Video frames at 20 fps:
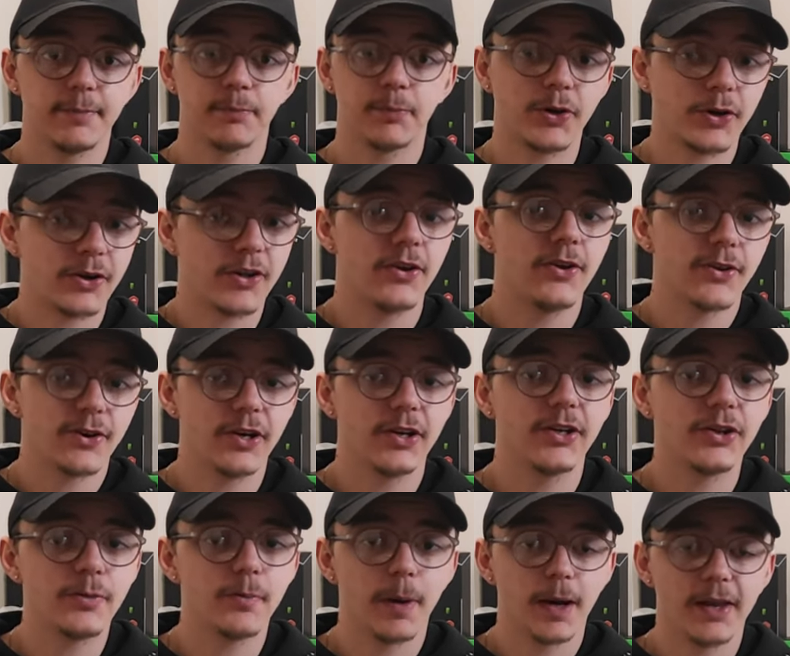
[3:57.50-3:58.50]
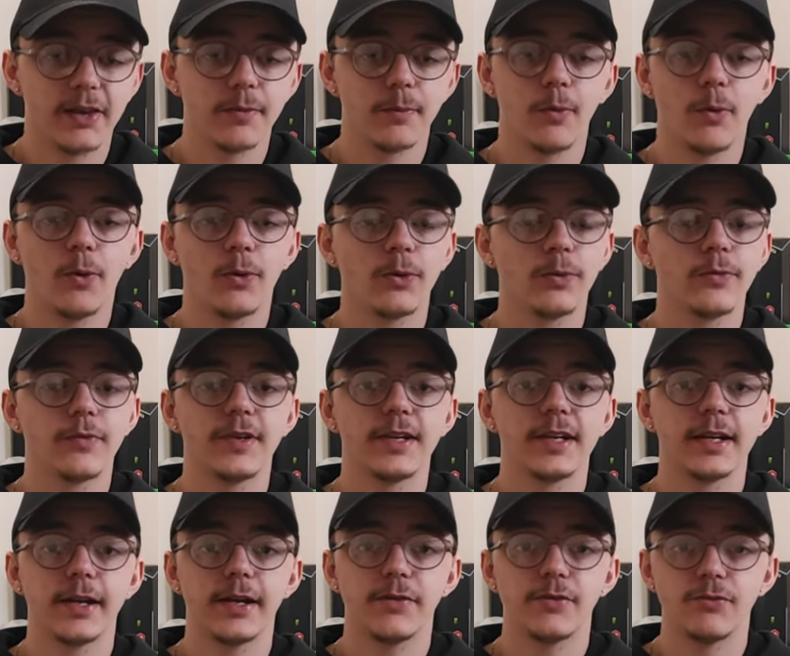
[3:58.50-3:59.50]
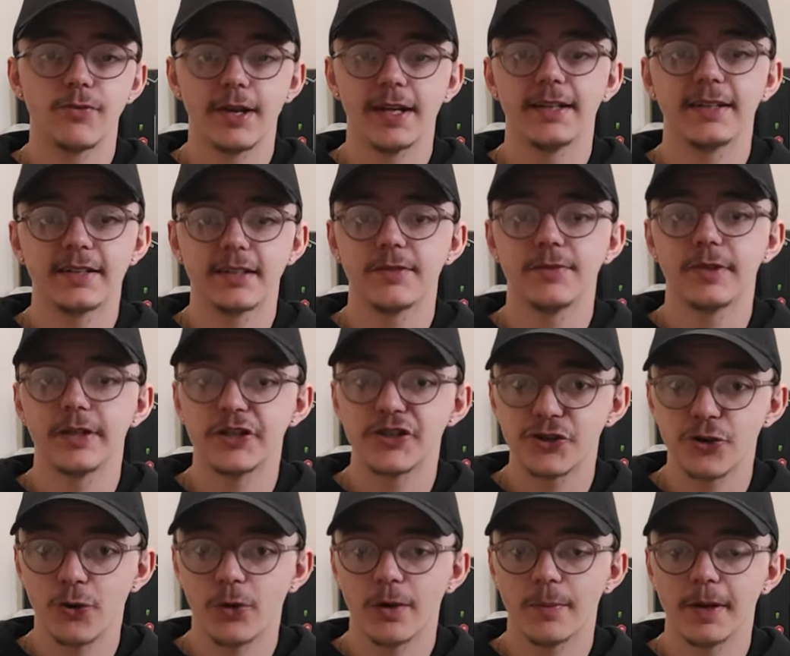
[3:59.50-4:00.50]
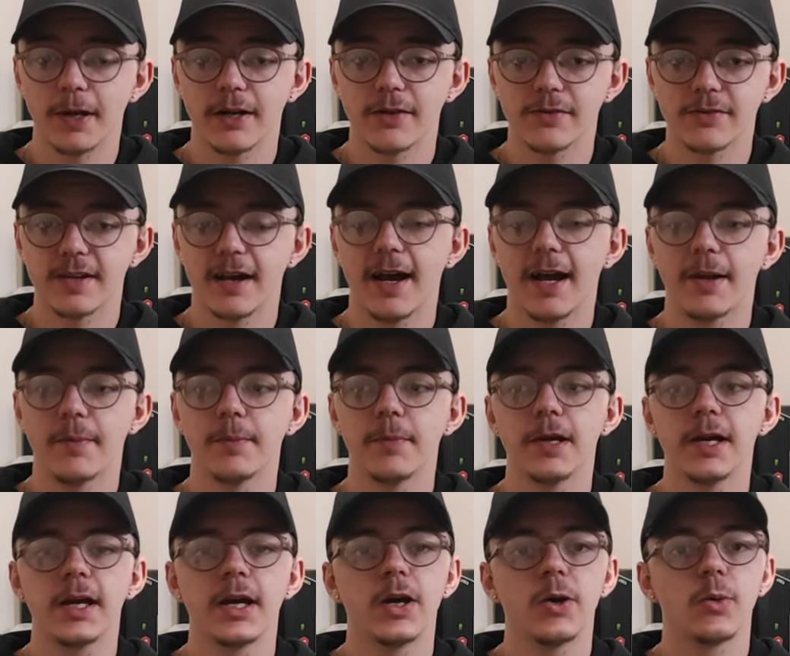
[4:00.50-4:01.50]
procure a new motherboard within a relatively short amount of time